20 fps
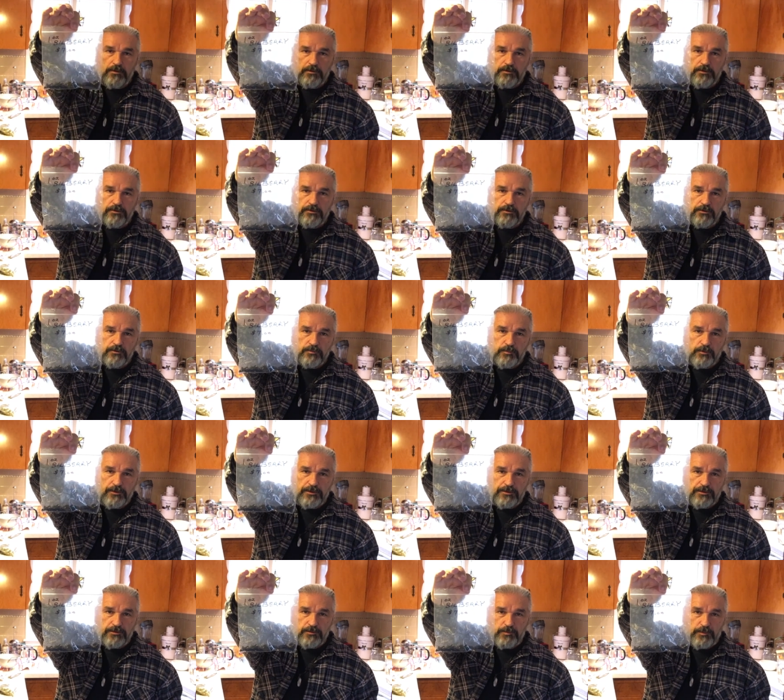This is
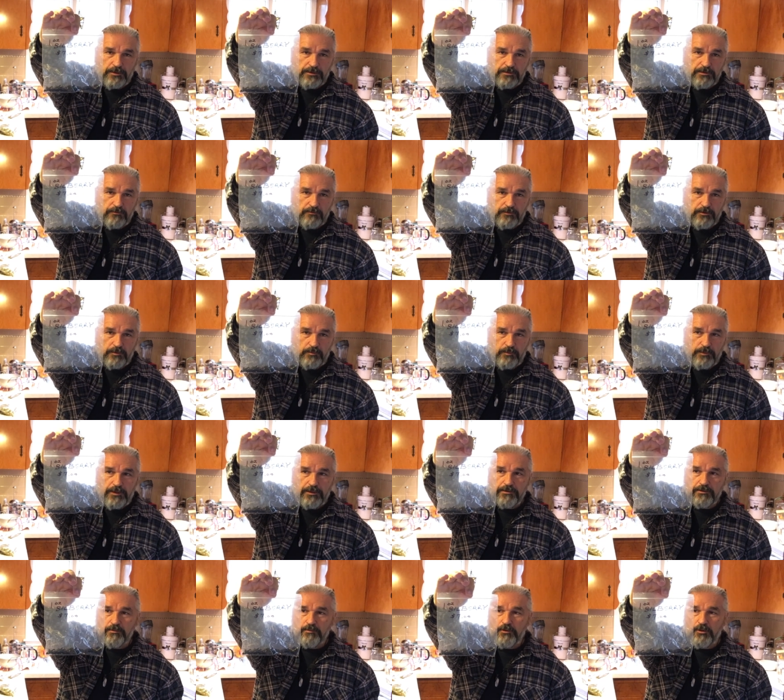pretty expensive
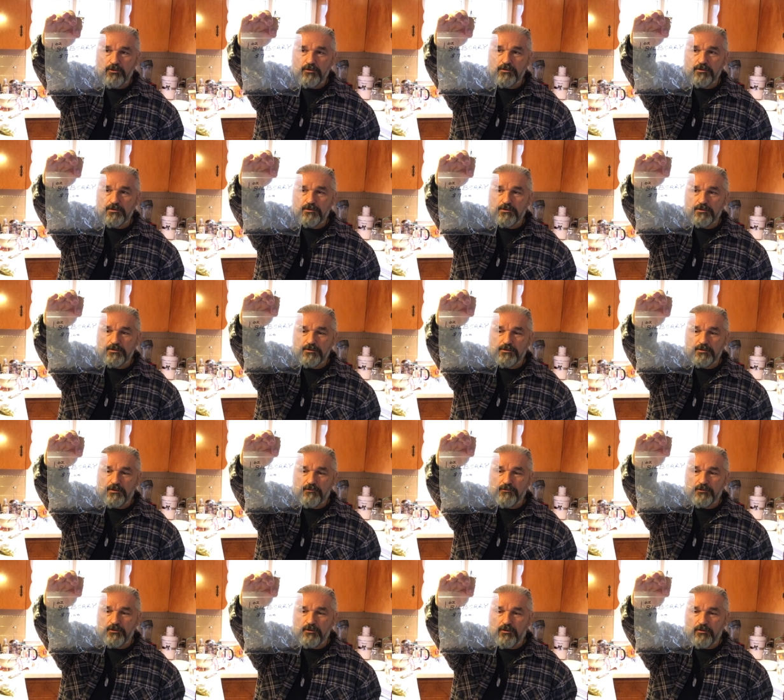compared to most. This is
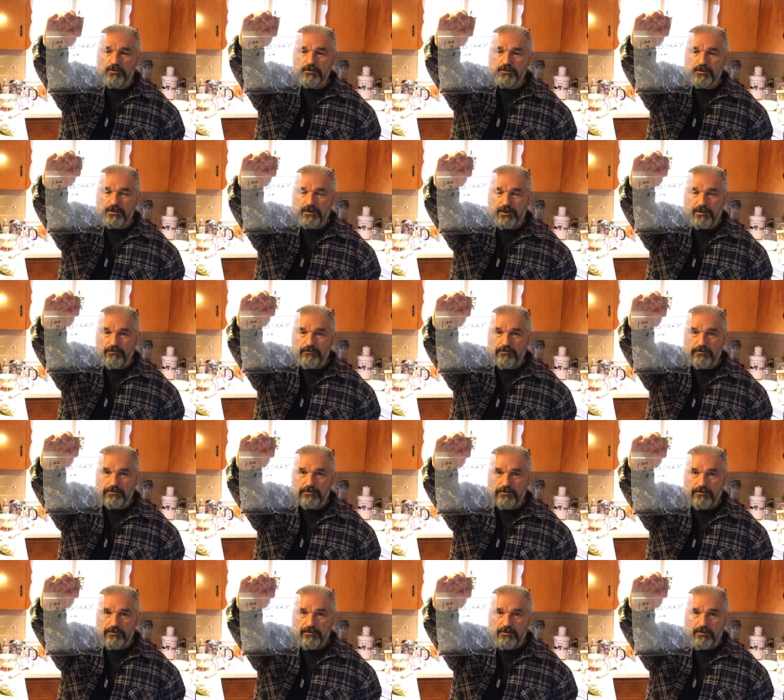$7 an ounce
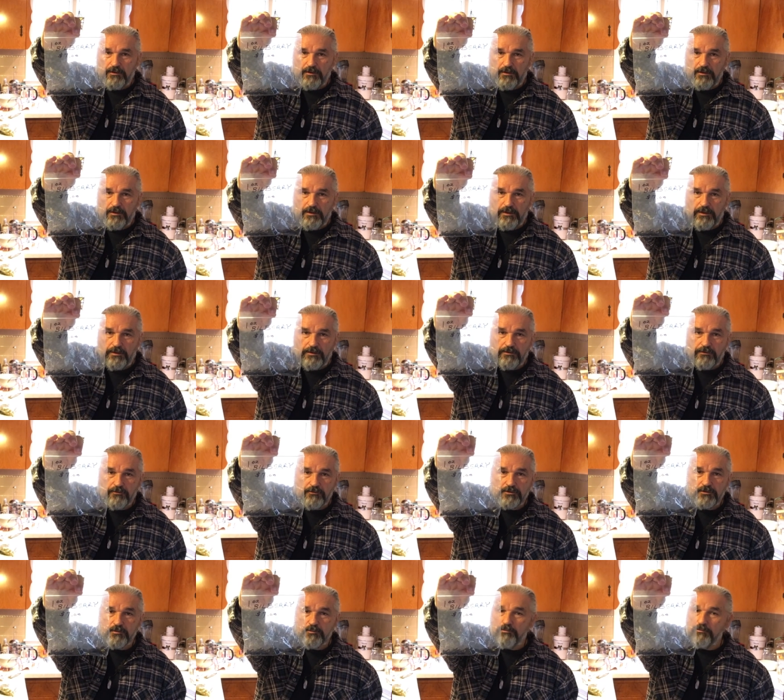and there
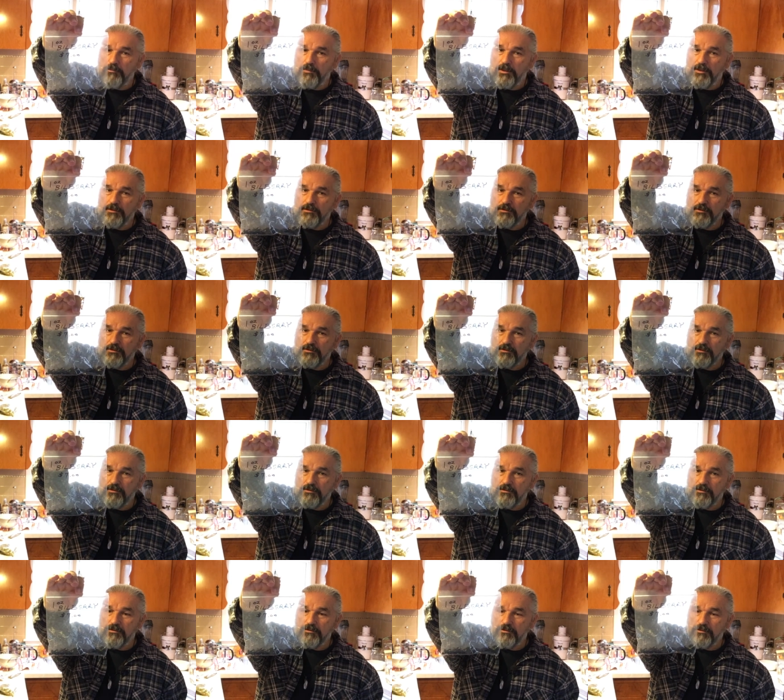isn't much.
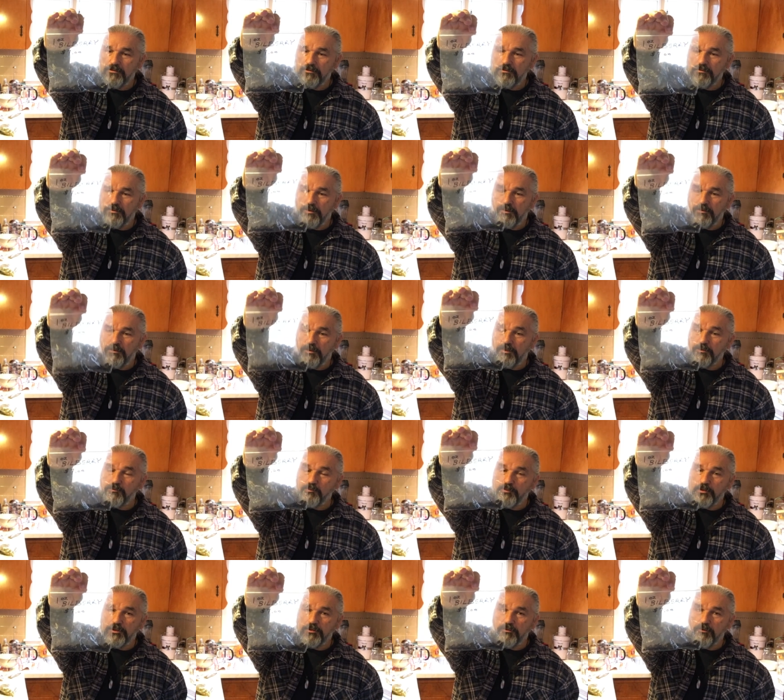That, that's
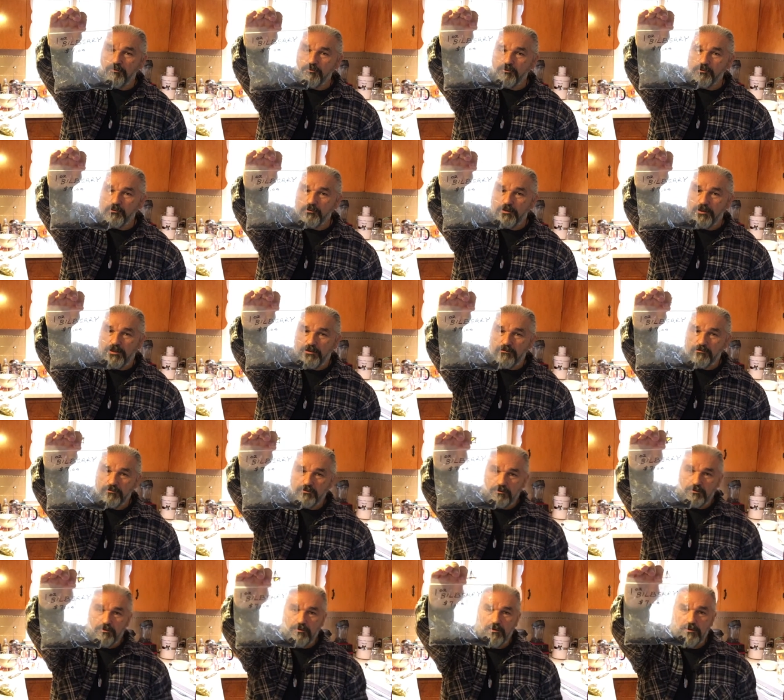pretty close to an ounce.
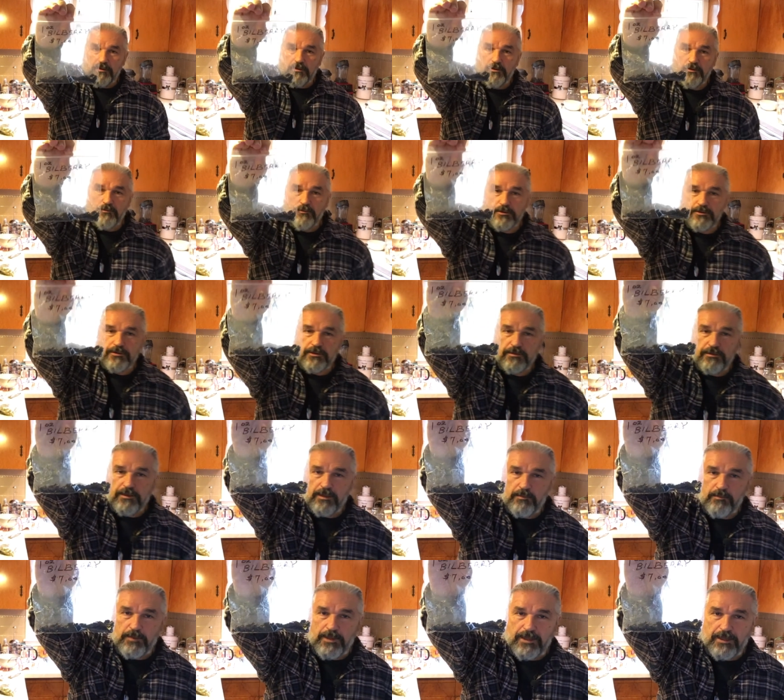What's in
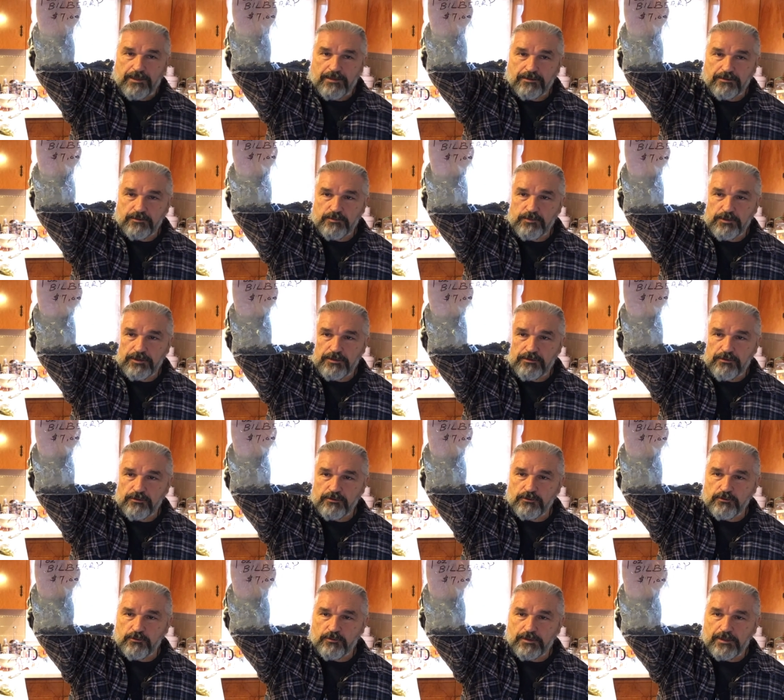that bag is pretty
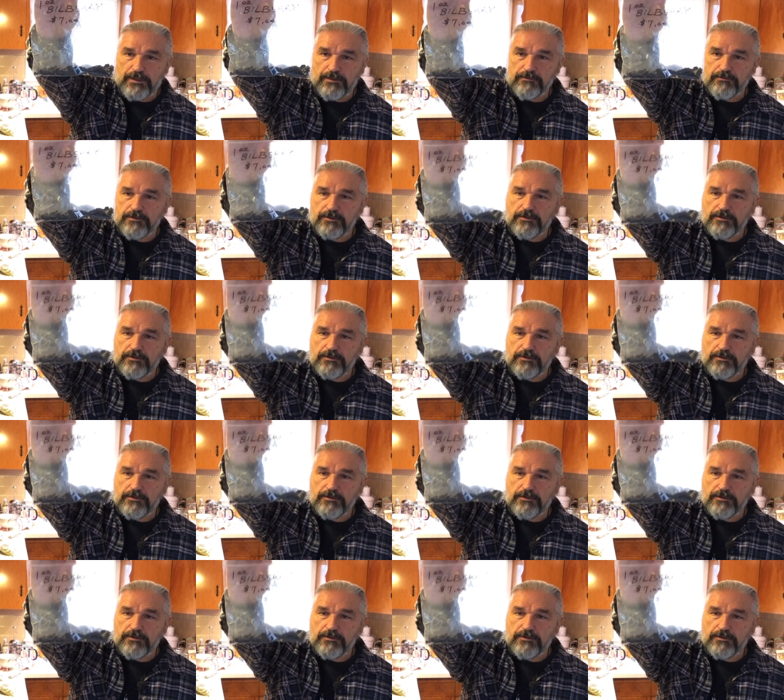close to an ounce.